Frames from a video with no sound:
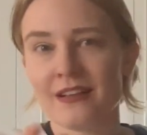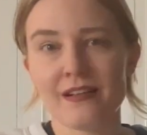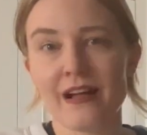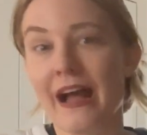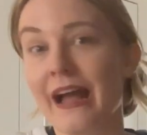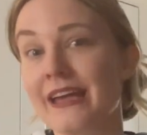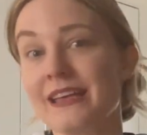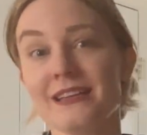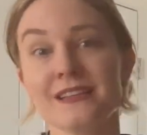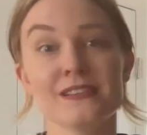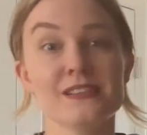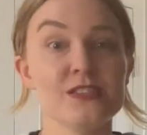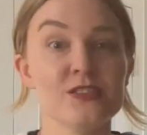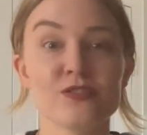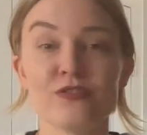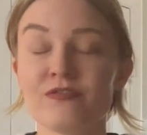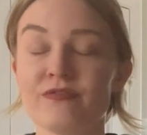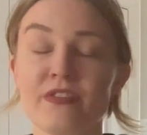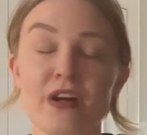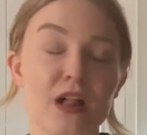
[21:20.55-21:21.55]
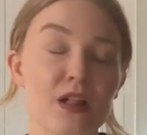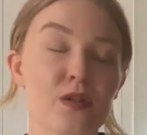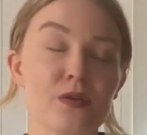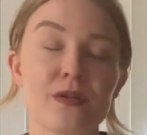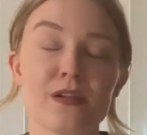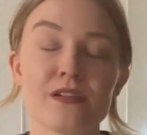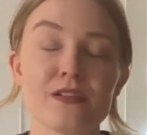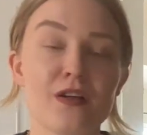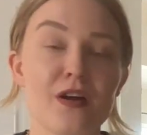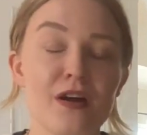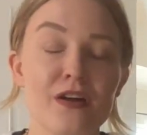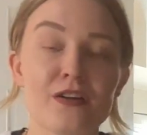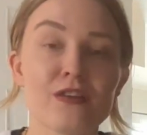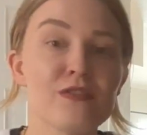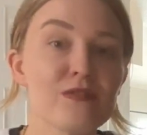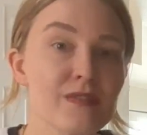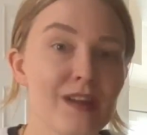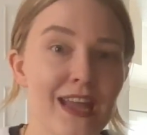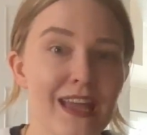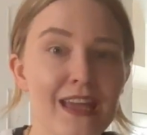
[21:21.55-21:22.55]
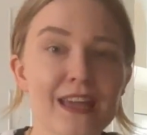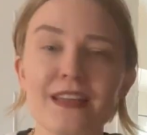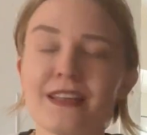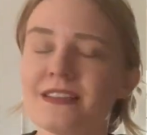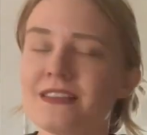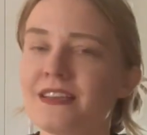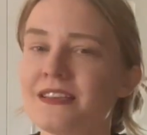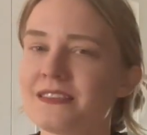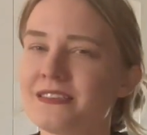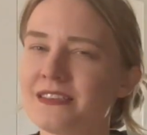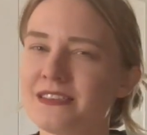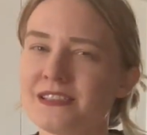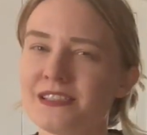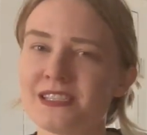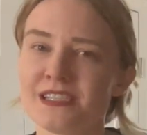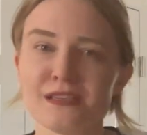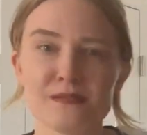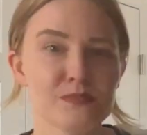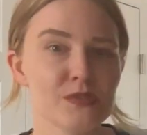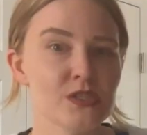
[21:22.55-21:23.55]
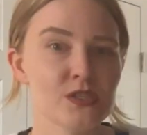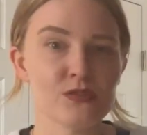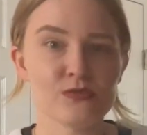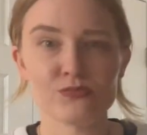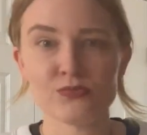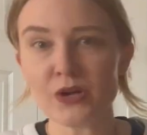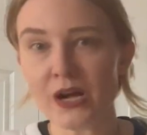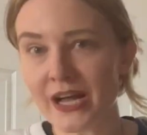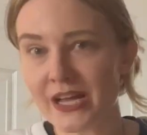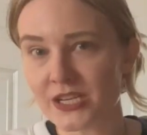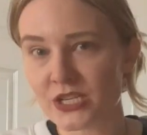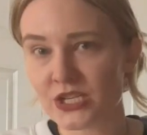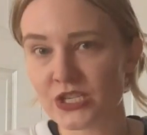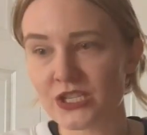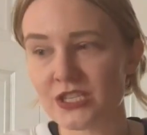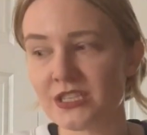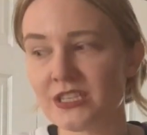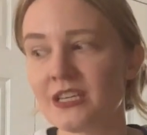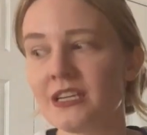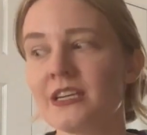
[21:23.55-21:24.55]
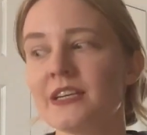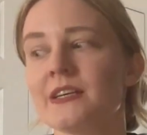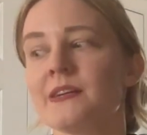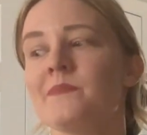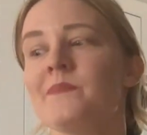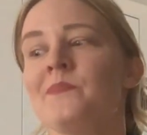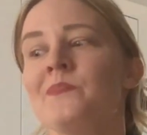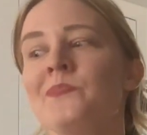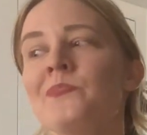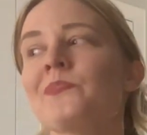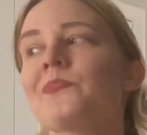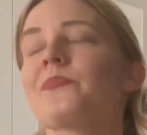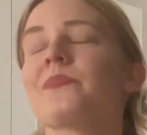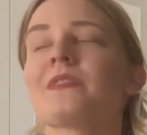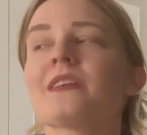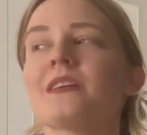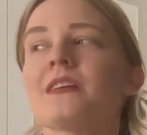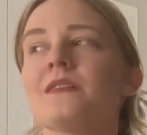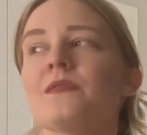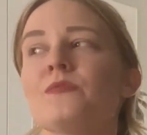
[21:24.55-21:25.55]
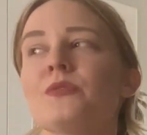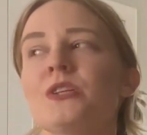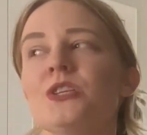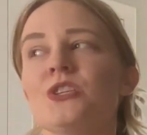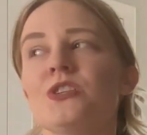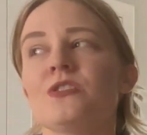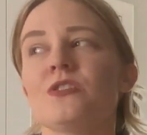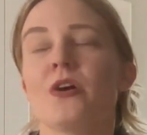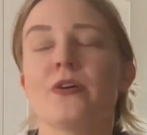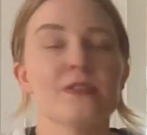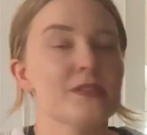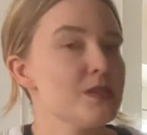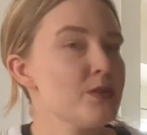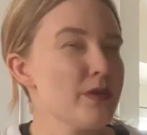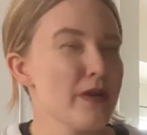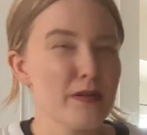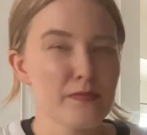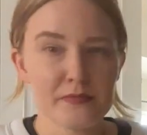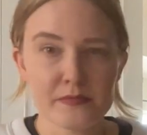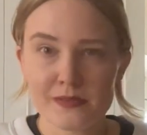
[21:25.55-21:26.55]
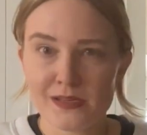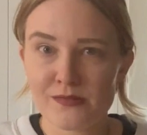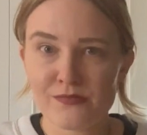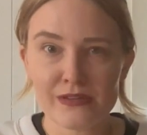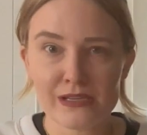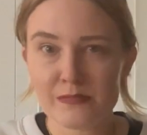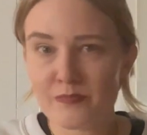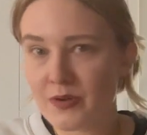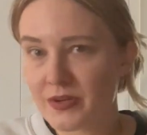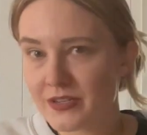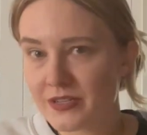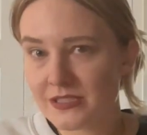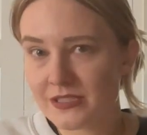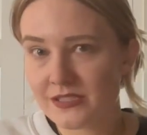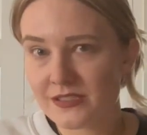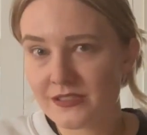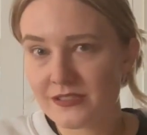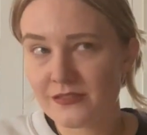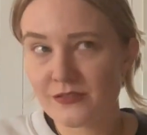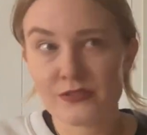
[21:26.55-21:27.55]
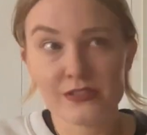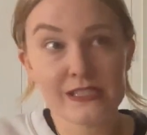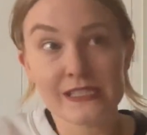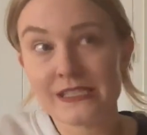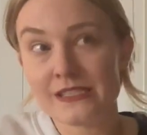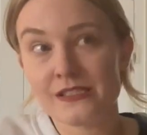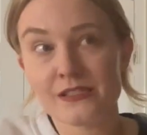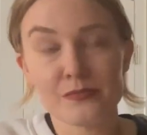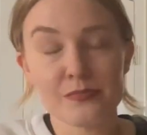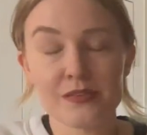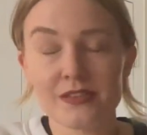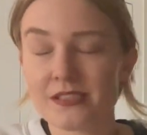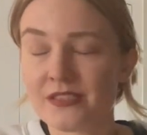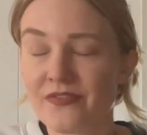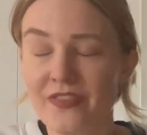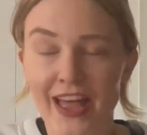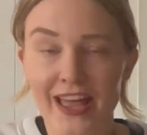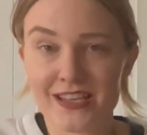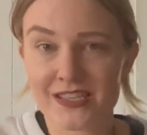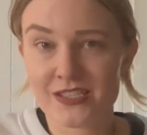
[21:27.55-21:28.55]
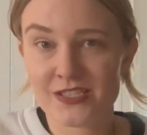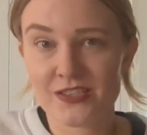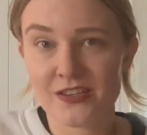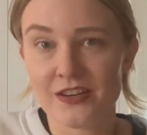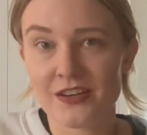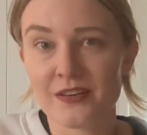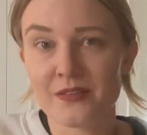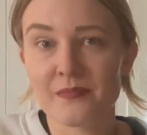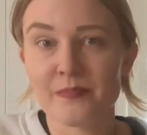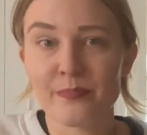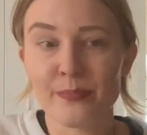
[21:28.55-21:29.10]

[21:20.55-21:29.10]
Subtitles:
I can still follow along great. It doesn't seem too rushed, which also helps me read books or listen to books faster.